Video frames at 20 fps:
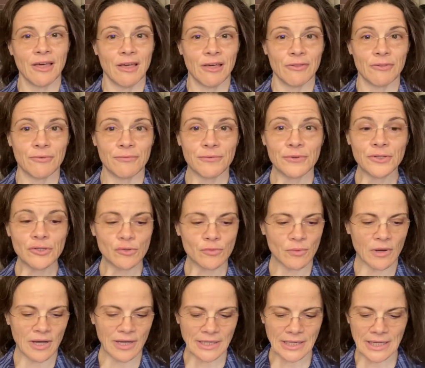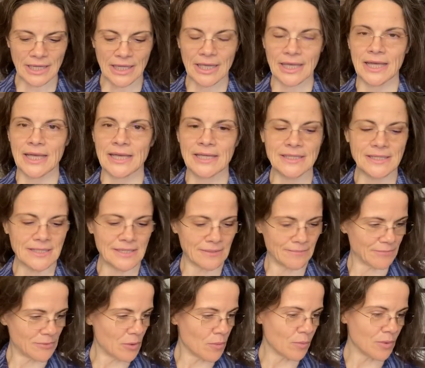The first one is
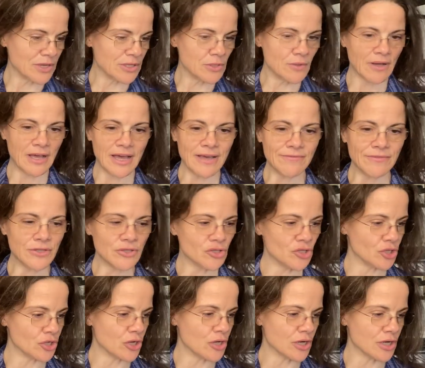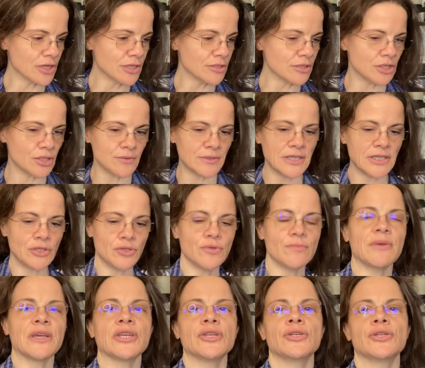when you have the jar, you need to
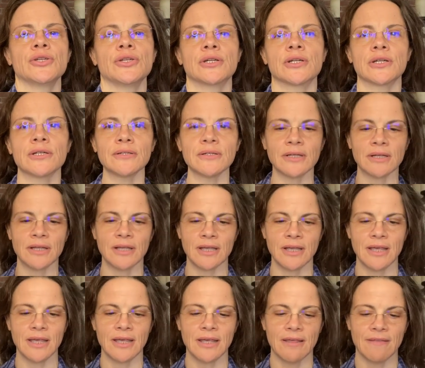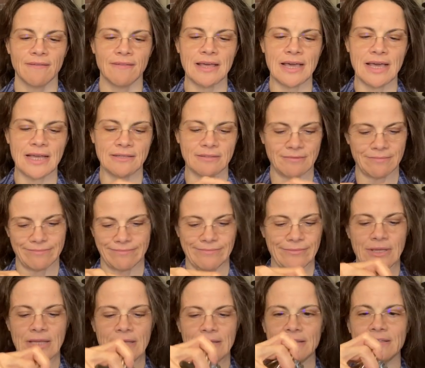make sure that,
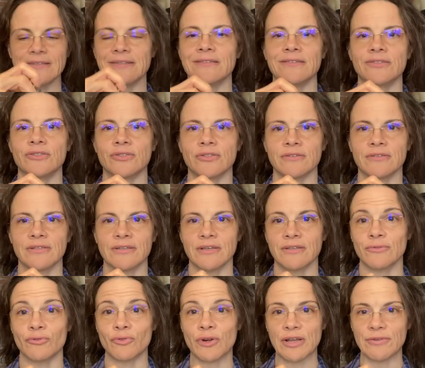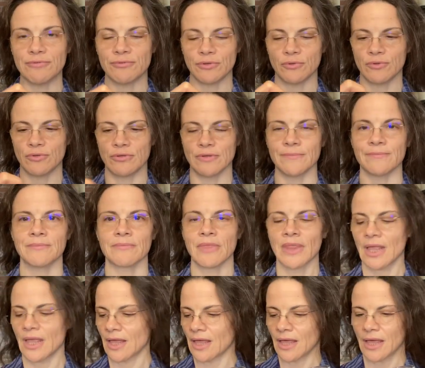okay, this is just uh, dry fruits.
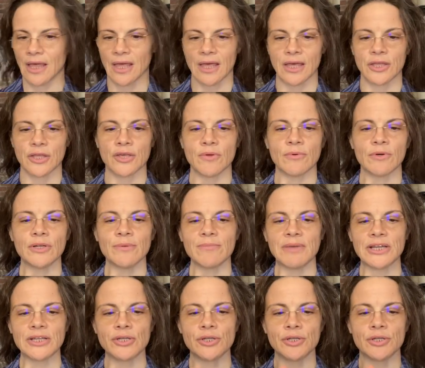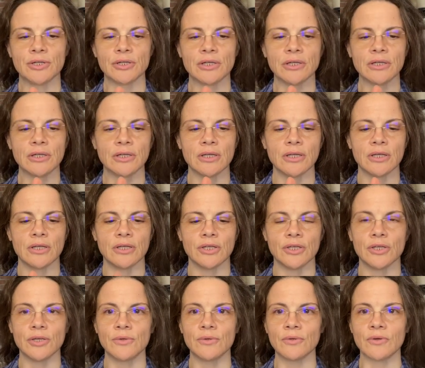You want to make sure
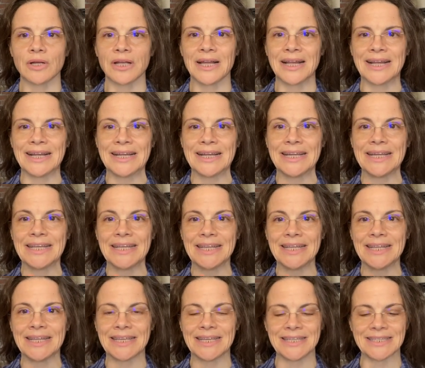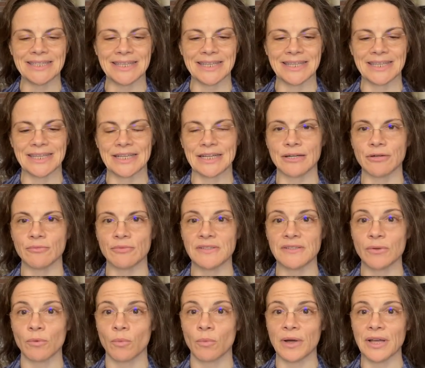you clean it here
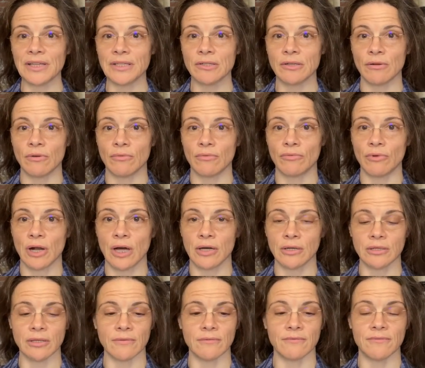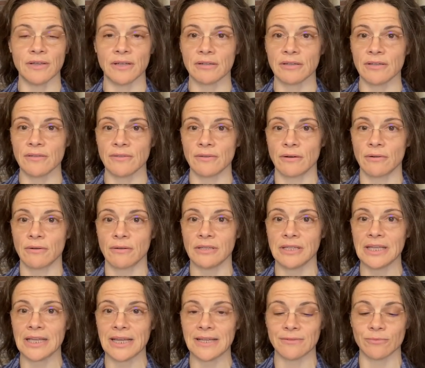with a wet rag very
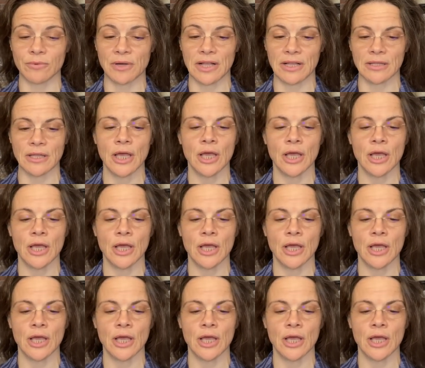thoroughly as well.